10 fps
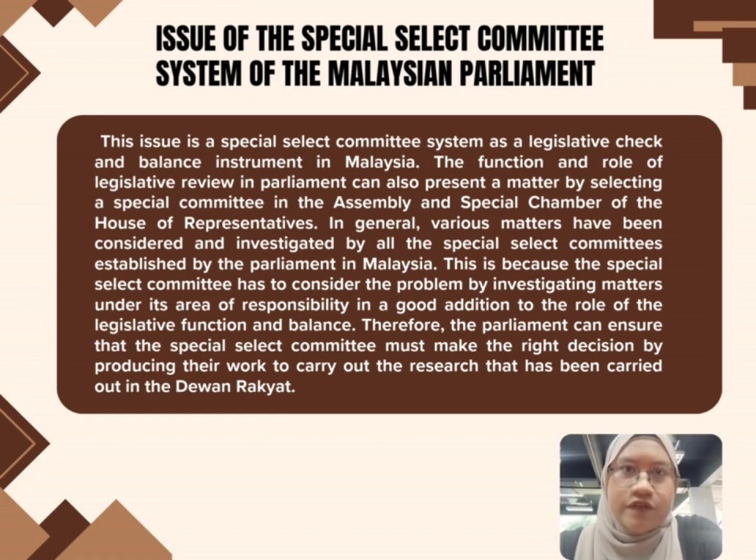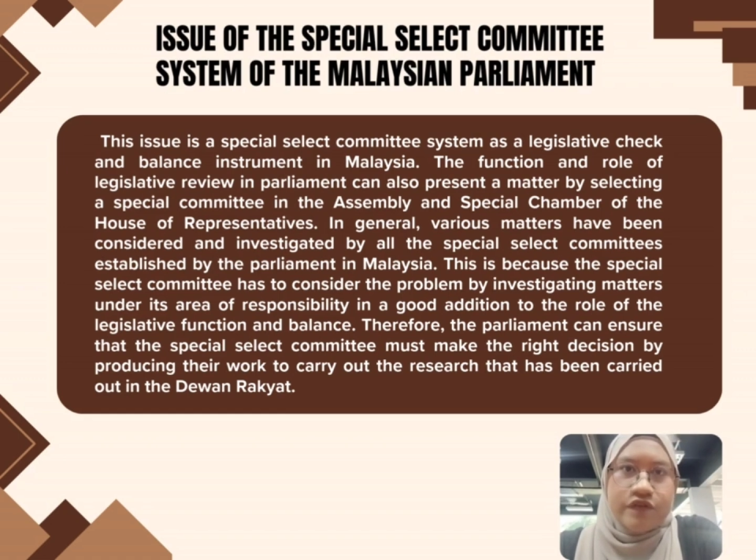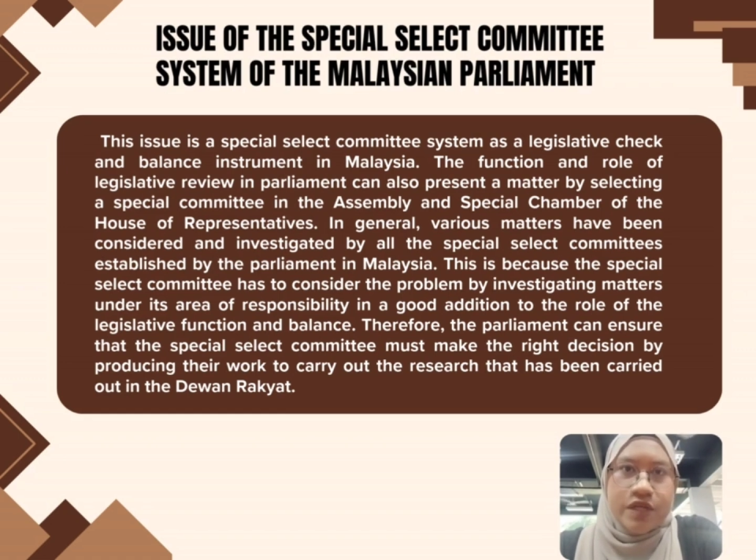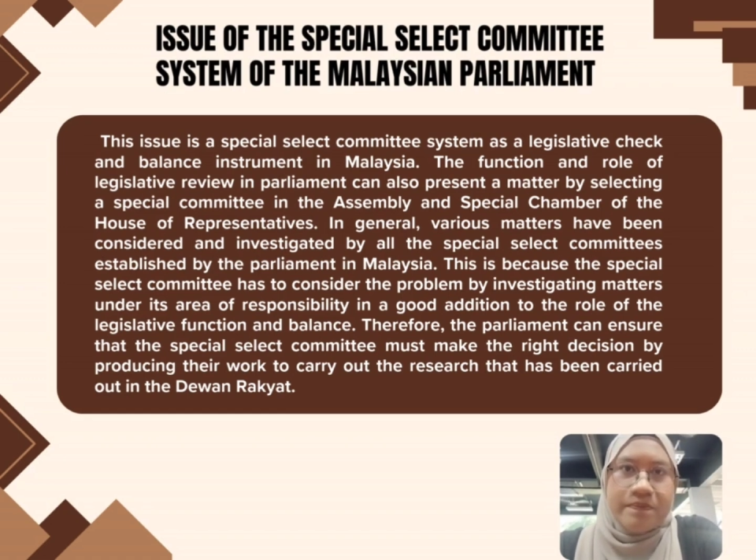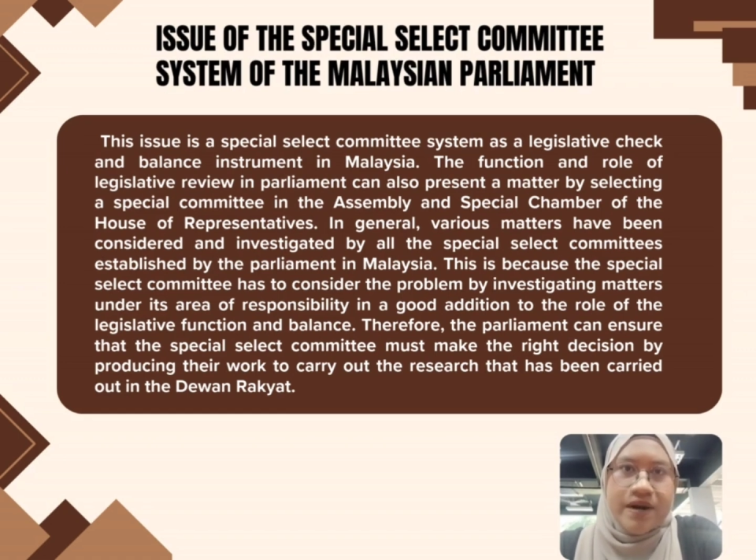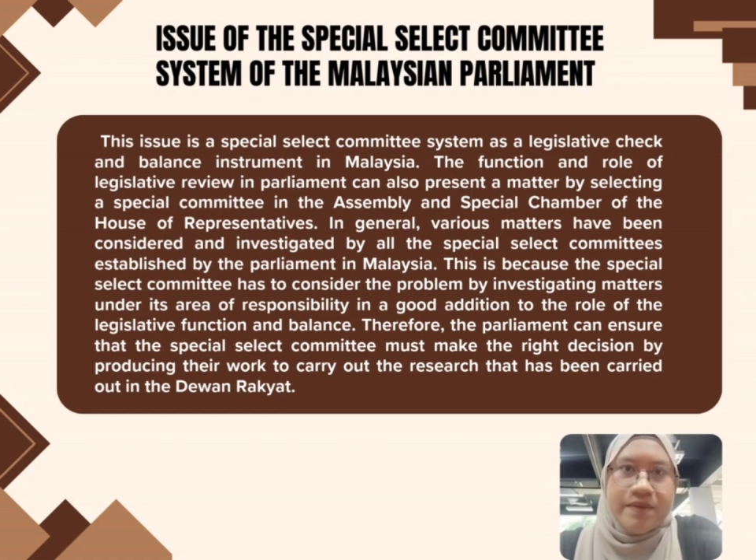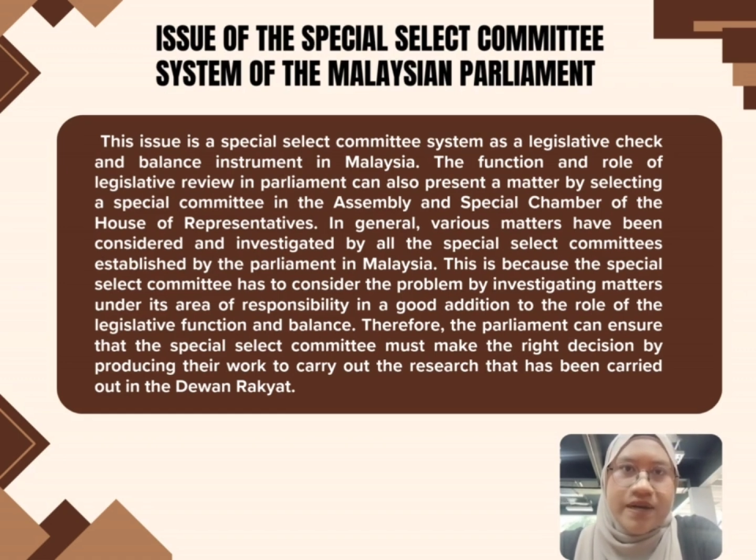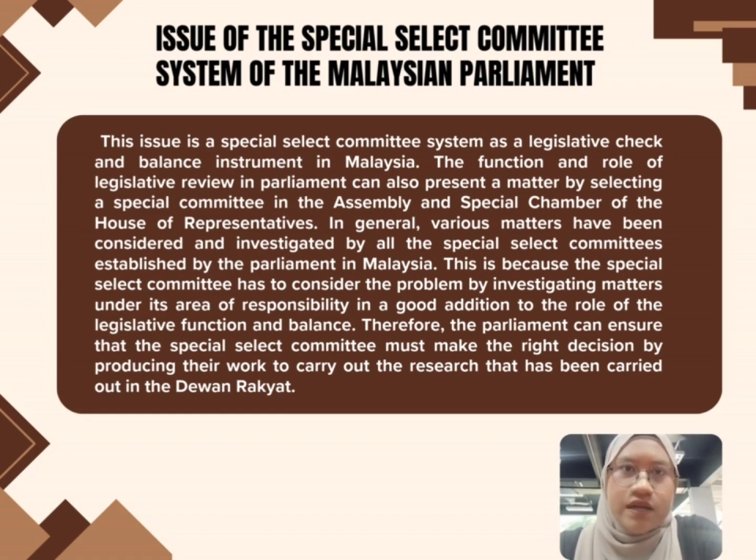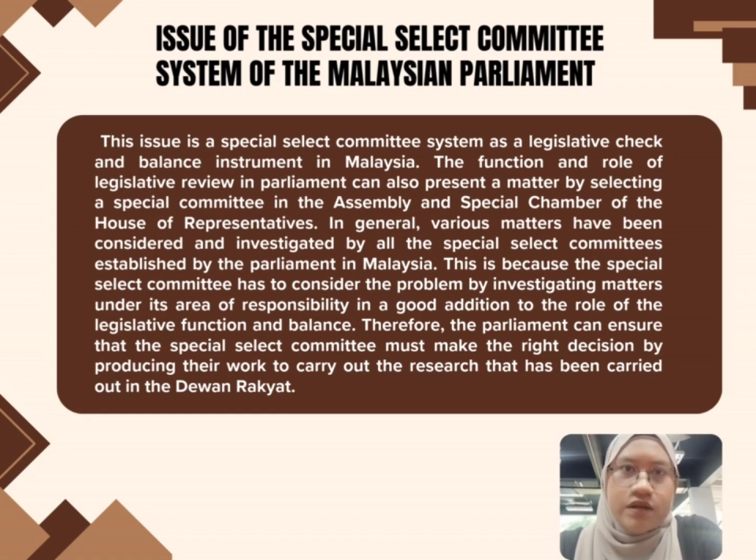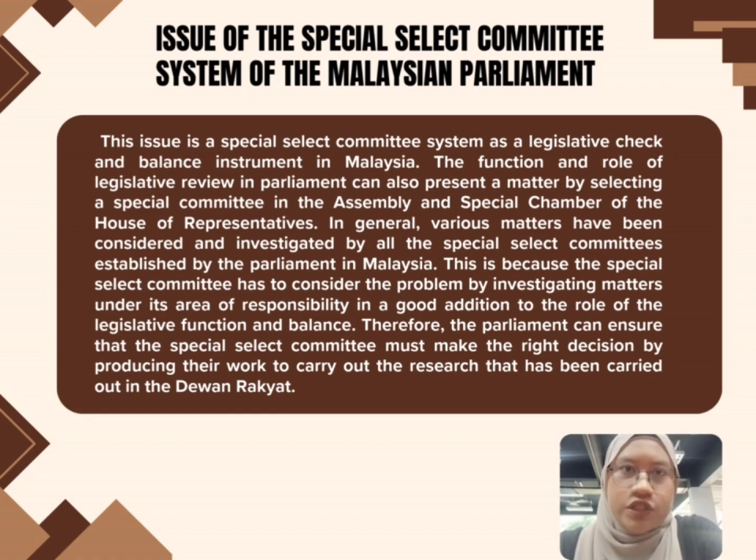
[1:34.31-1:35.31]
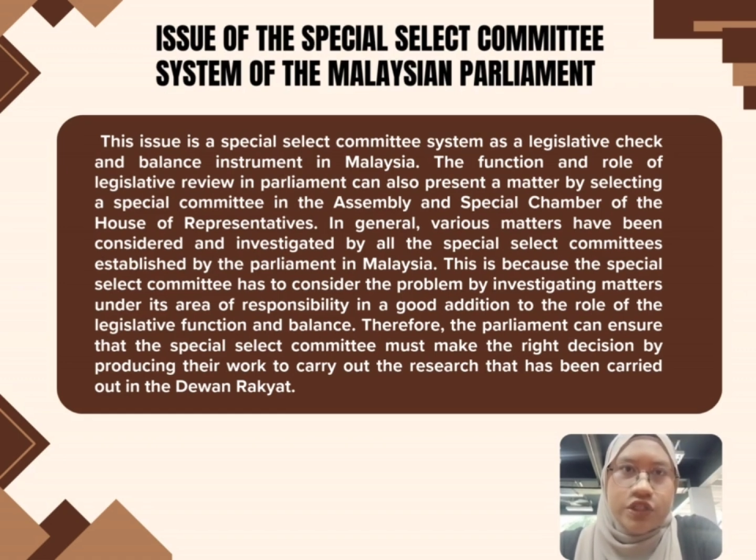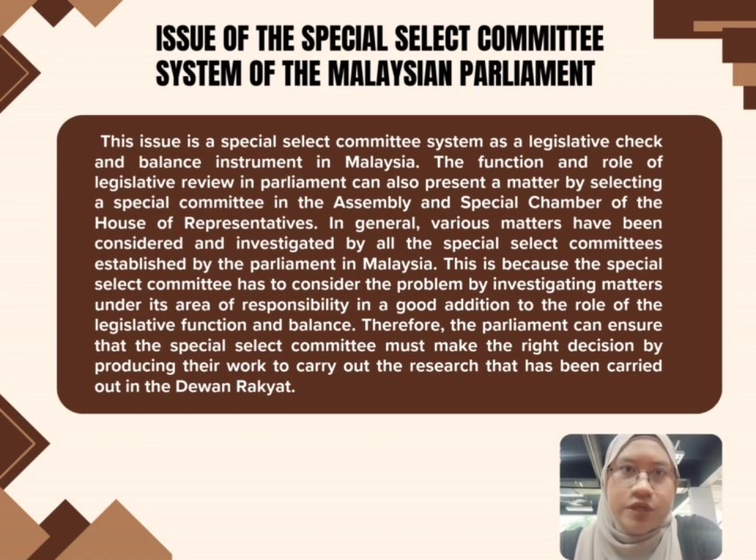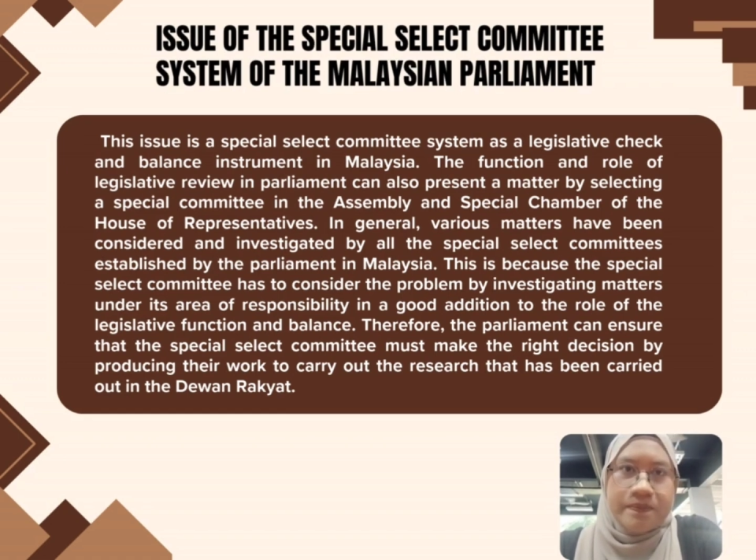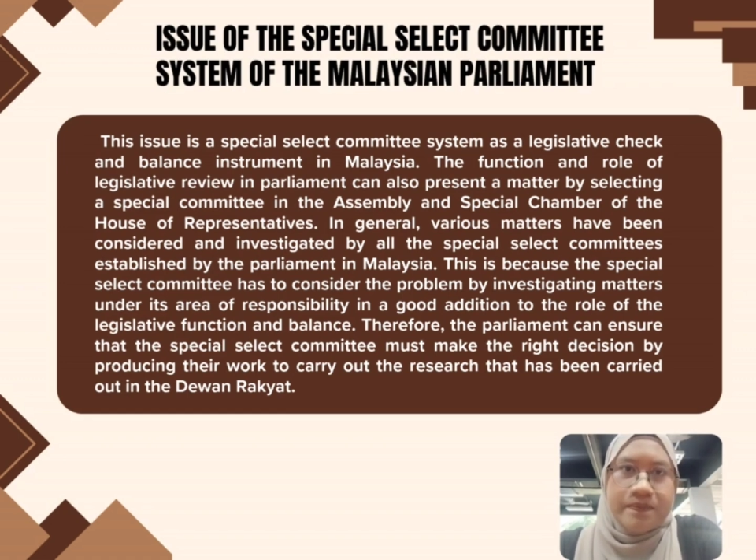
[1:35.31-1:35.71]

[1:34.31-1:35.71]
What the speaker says: review in Parliament can also